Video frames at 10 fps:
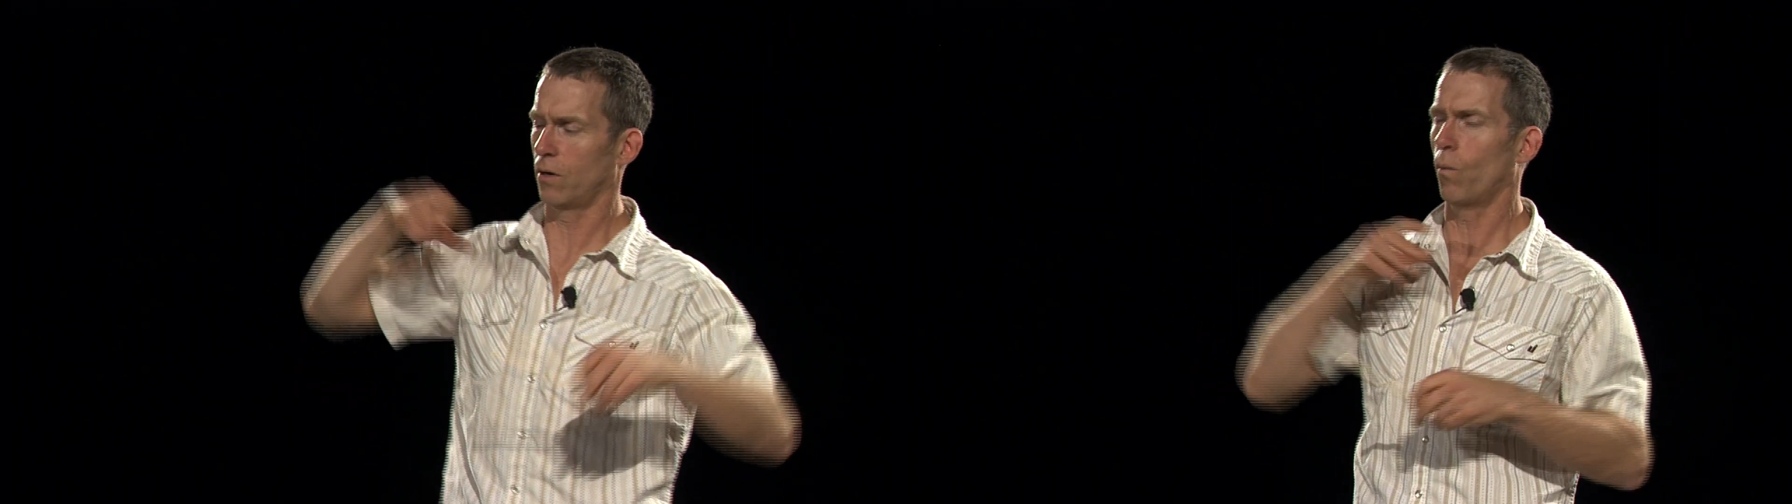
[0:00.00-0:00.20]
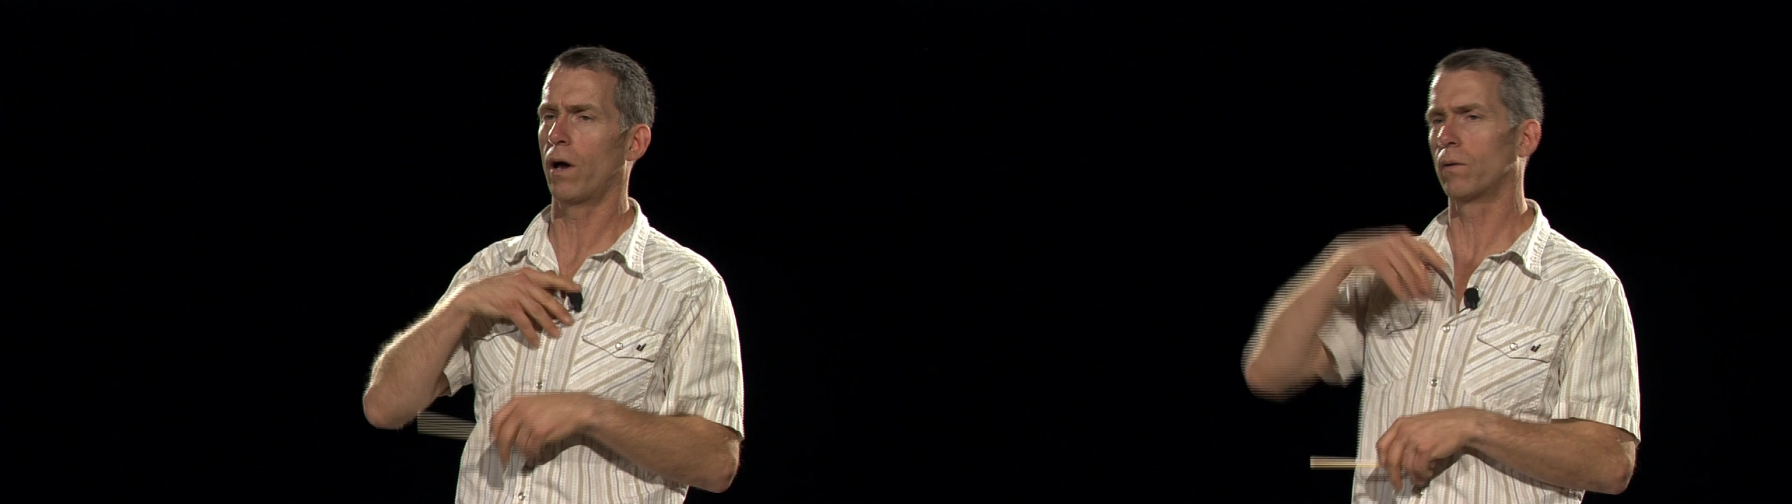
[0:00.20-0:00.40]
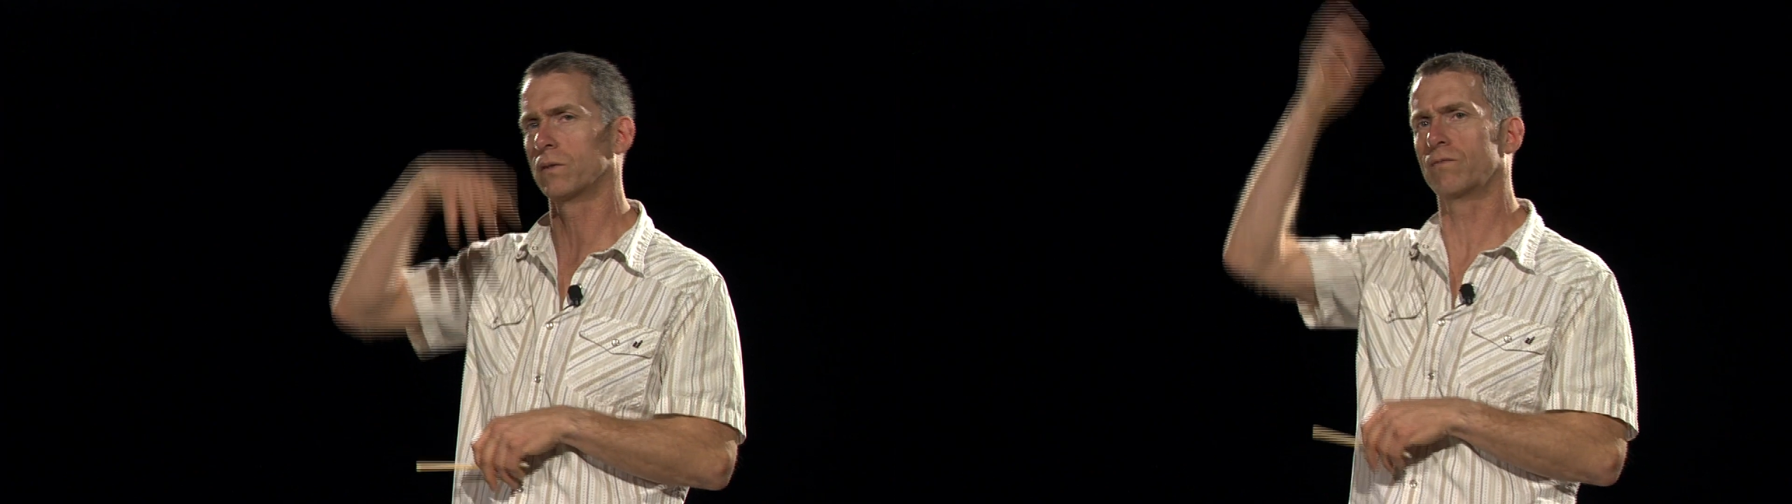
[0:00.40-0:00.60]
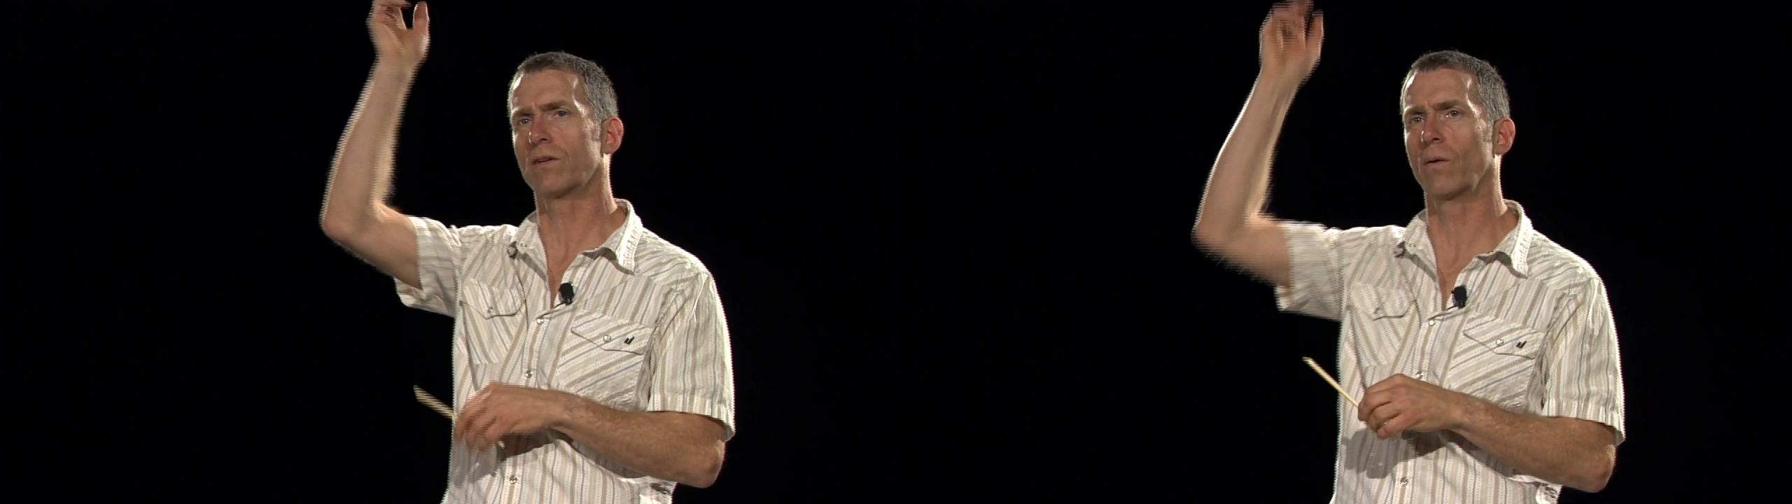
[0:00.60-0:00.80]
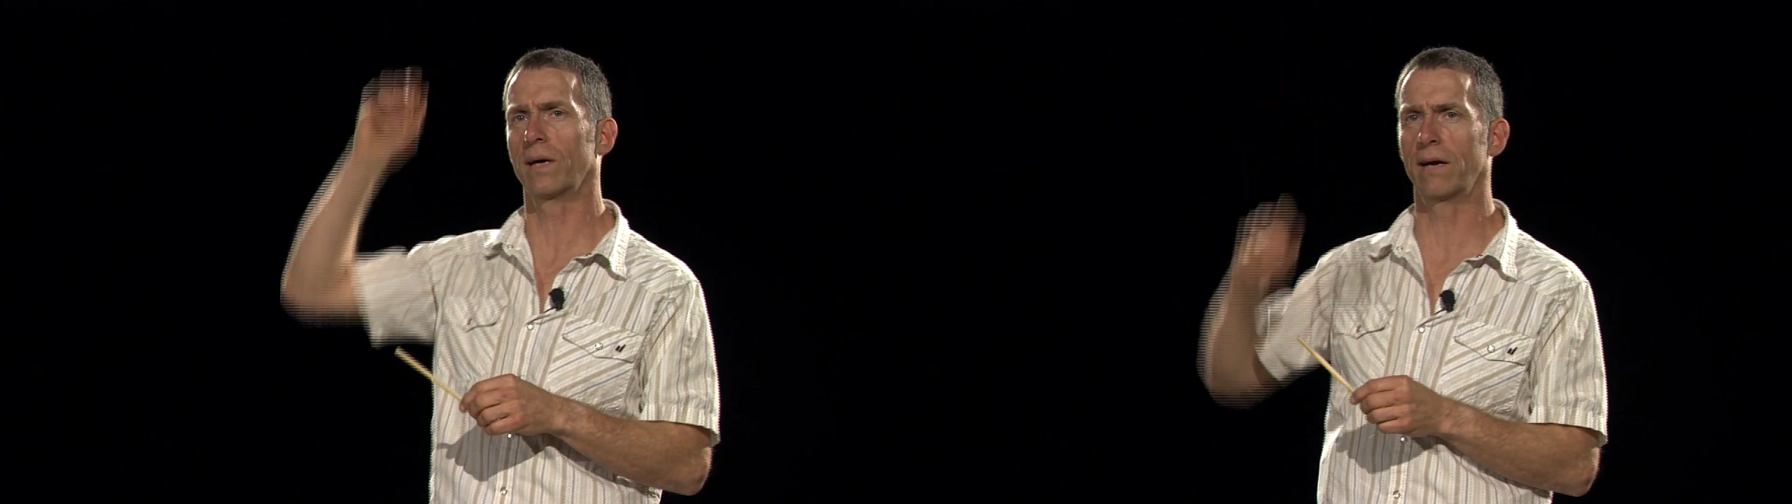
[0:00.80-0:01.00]
and water was
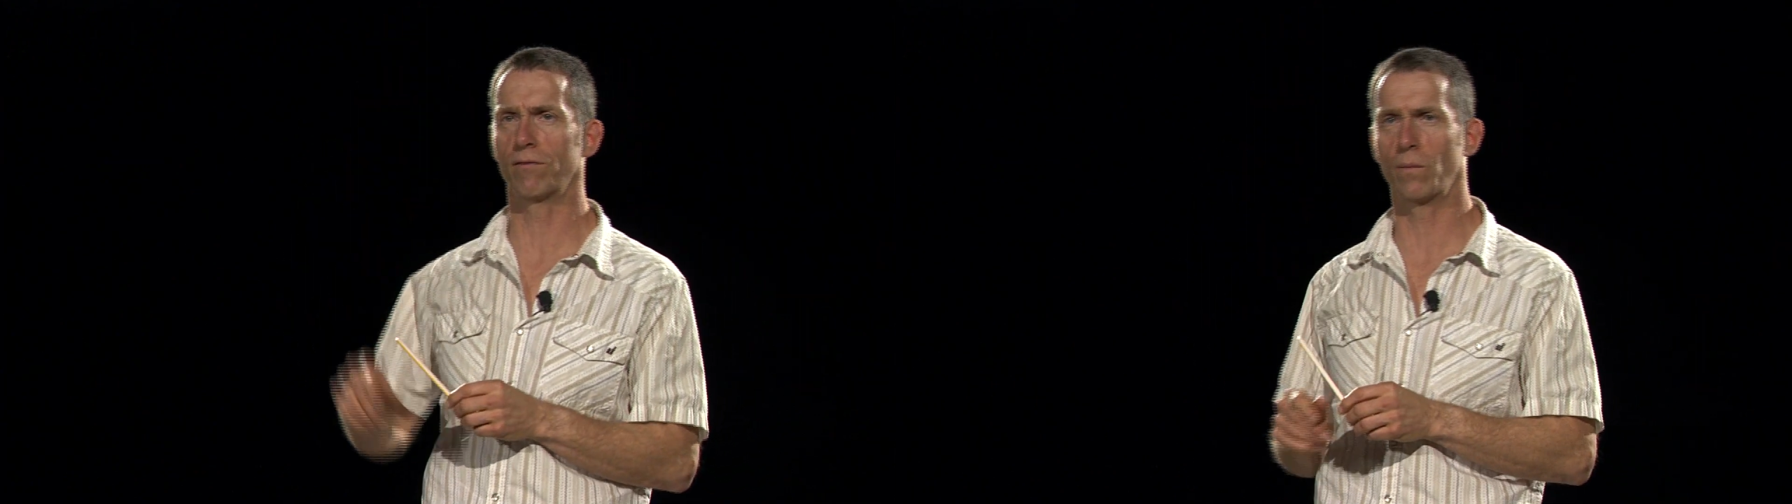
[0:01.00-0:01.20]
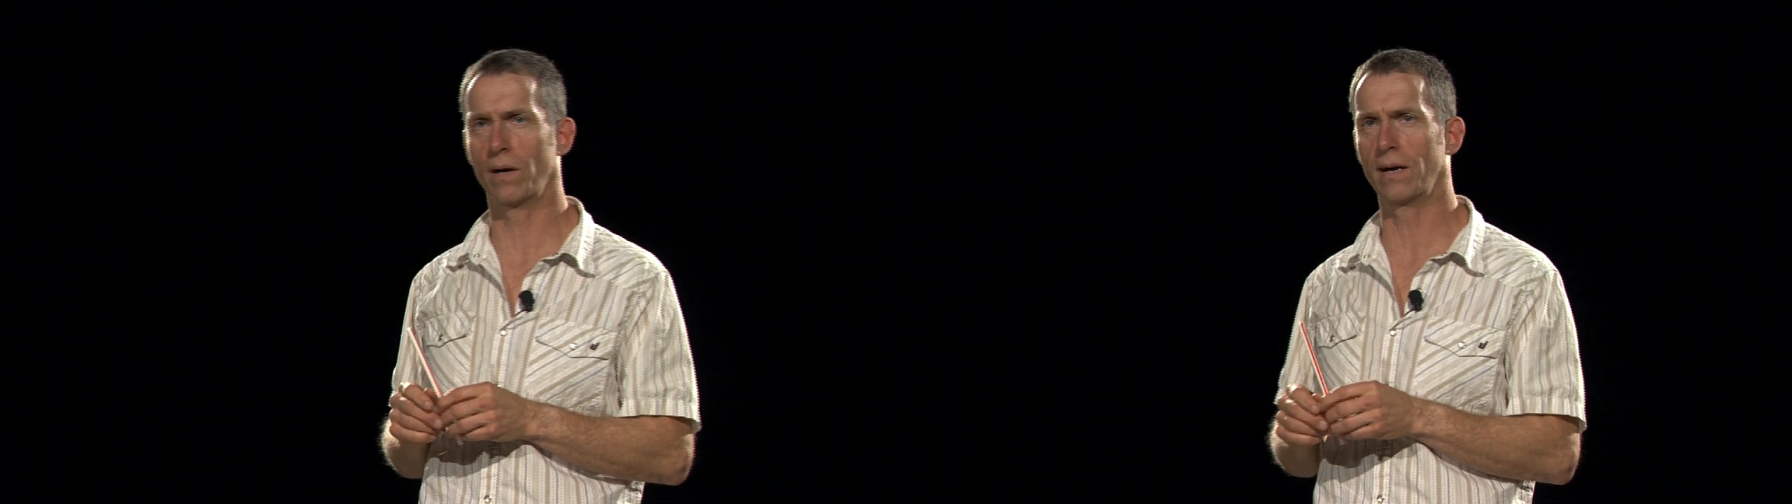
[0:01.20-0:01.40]
going everywhere.